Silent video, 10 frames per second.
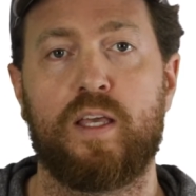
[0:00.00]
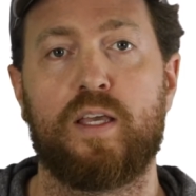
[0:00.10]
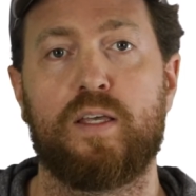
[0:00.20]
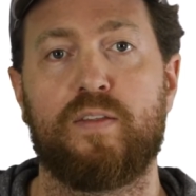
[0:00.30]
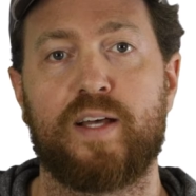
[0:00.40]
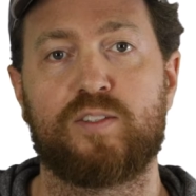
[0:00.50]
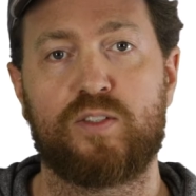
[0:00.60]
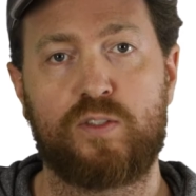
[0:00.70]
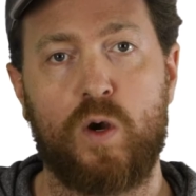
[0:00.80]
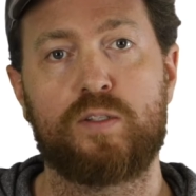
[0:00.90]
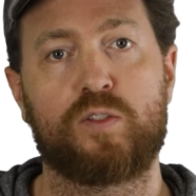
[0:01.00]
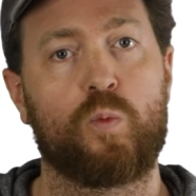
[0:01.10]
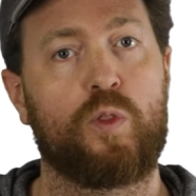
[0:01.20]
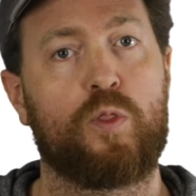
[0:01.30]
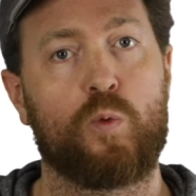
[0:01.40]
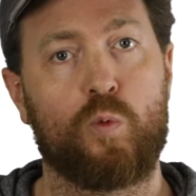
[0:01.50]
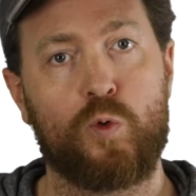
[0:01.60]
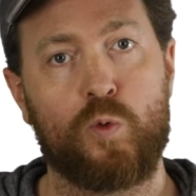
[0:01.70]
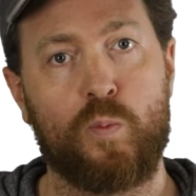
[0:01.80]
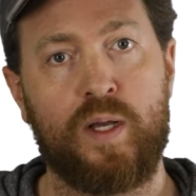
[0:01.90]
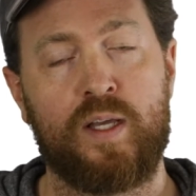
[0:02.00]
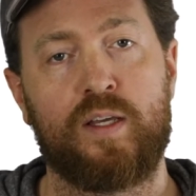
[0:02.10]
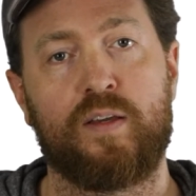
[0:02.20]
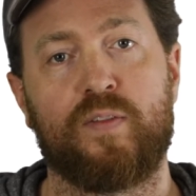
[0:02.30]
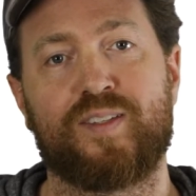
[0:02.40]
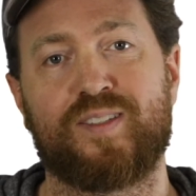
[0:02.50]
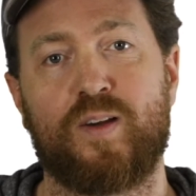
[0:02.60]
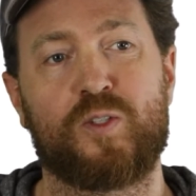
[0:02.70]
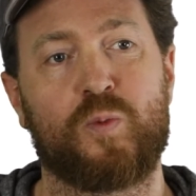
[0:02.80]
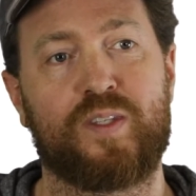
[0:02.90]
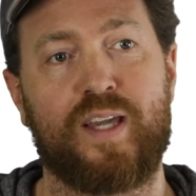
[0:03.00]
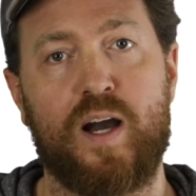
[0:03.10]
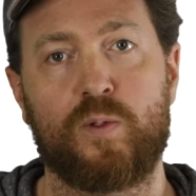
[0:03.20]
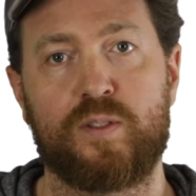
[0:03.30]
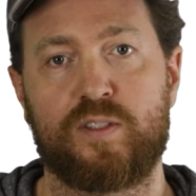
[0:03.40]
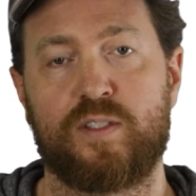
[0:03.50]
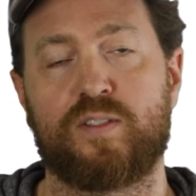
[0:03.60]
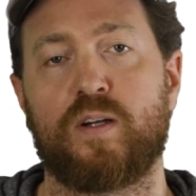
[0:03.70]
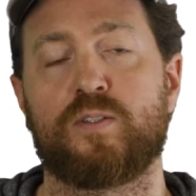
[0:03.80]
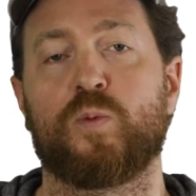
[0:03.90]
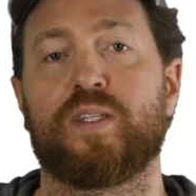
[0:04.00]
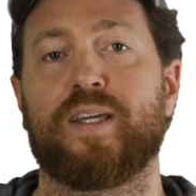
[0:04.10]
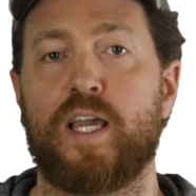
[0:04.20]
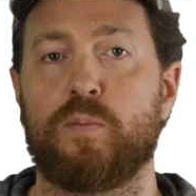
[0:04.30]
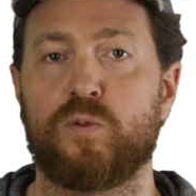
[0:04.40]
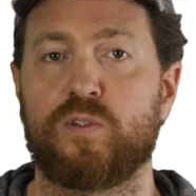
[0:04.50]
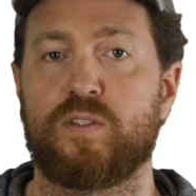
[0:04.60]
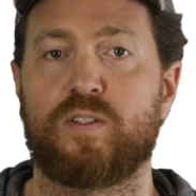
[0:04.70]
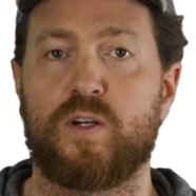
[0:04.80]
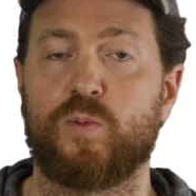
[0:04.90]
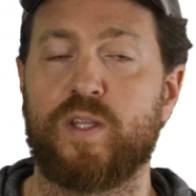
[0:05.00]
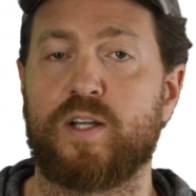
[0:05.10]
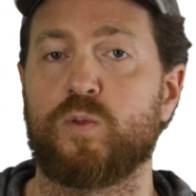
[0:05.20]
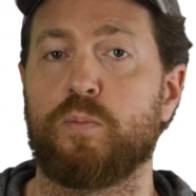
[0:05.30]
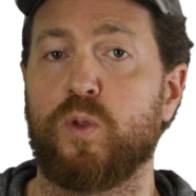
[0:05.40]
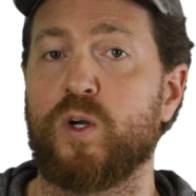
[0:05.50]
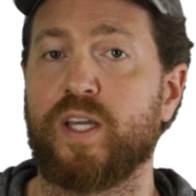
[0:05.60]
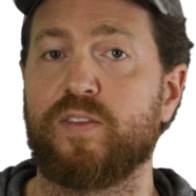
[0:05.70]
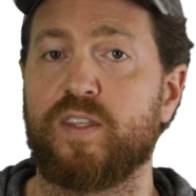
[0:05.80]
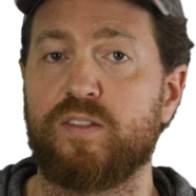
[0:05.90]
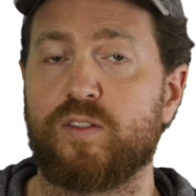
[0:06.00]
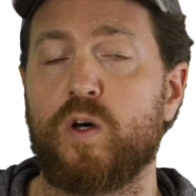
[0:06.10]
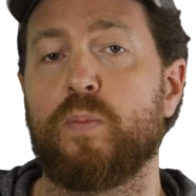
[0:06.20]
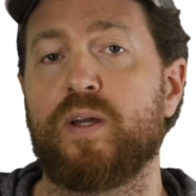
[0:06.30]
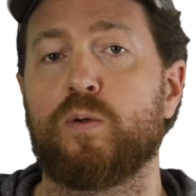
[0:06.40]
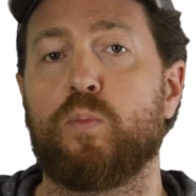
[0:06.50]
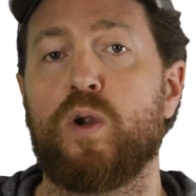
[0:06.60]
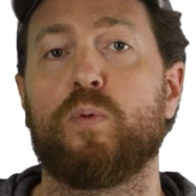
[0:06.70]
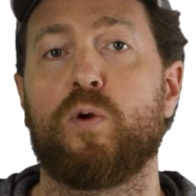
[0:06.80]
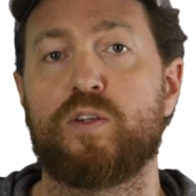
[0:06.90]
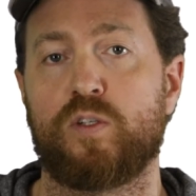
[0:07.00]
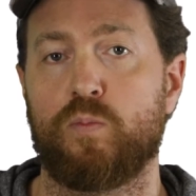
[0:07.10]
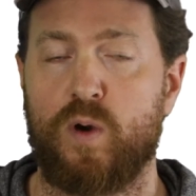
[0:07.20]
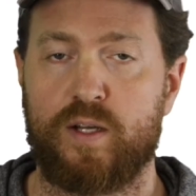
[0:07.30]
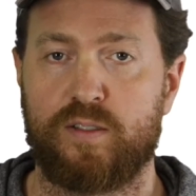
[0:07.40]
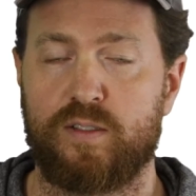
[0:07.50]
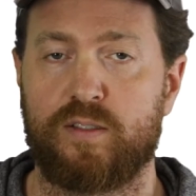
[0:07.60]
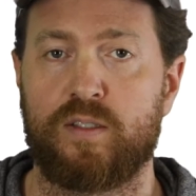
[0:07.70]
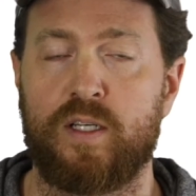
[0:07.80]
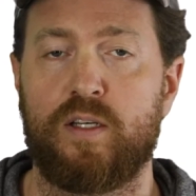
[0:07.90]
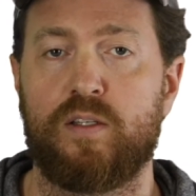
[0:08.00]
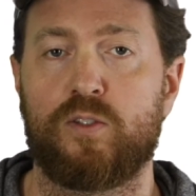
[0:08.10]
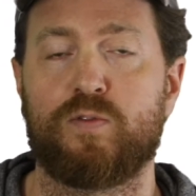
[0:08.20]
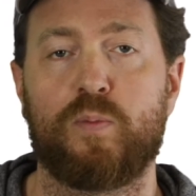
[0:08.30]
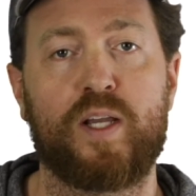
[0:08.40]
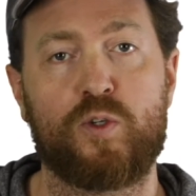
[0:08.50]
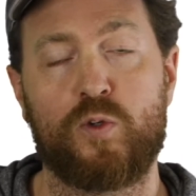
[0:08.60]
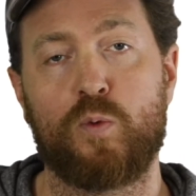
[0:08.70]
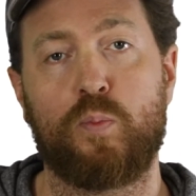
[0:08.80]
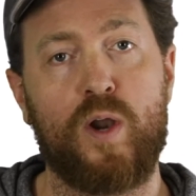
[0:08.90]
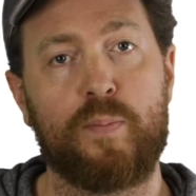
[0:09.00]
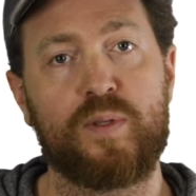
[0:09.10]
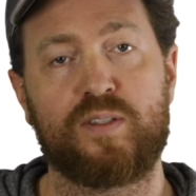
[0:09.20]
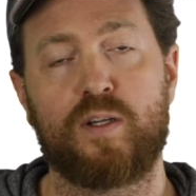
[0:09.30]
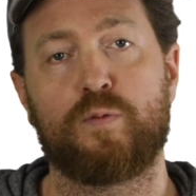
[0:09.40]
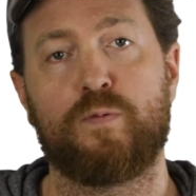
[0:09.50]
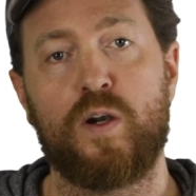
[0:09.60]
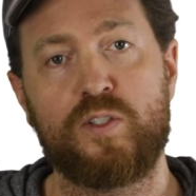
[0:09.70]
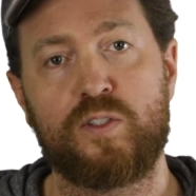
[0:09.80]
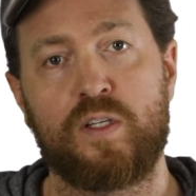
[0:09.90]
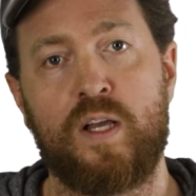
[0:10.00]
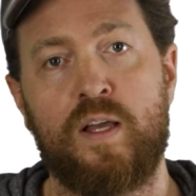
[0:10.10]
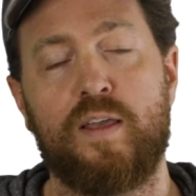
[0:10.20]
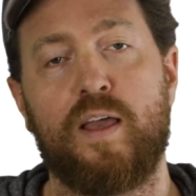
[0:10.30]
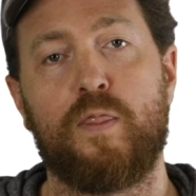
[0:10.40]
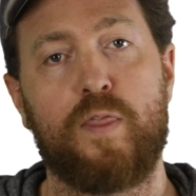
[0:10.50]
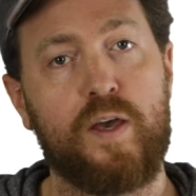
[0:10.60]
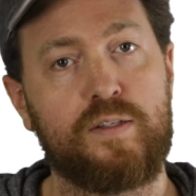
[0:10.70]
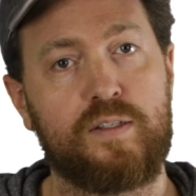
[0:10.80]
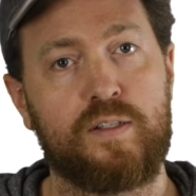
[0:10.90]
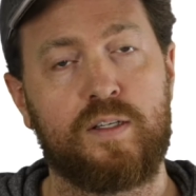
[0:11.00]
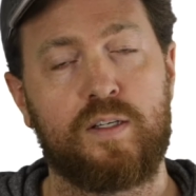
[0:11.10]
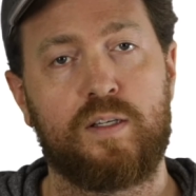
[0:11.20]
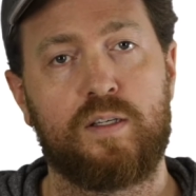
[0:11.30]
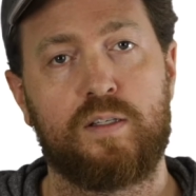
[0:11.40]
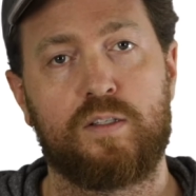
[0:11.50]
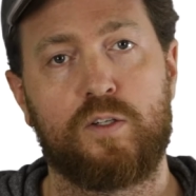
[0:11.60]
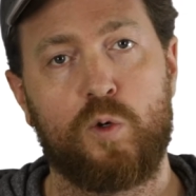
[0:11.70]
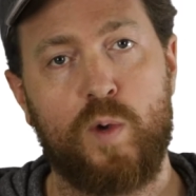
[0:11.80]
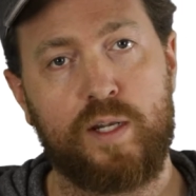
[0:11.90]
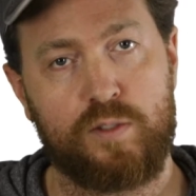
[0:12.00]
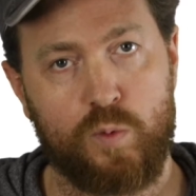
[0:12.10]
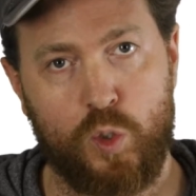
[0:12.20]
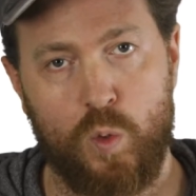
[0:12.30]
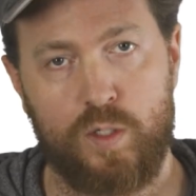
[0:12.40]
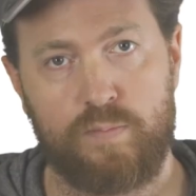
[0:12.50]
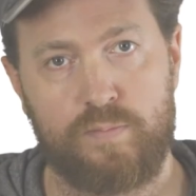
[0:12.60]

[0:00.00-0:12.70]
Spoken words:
and that starts with the room, that starts with the outlets, that starts with the cables, it starts with actually plugging things up and the preparation process. So you have to make sure your prep is there first, and then you're ready to record.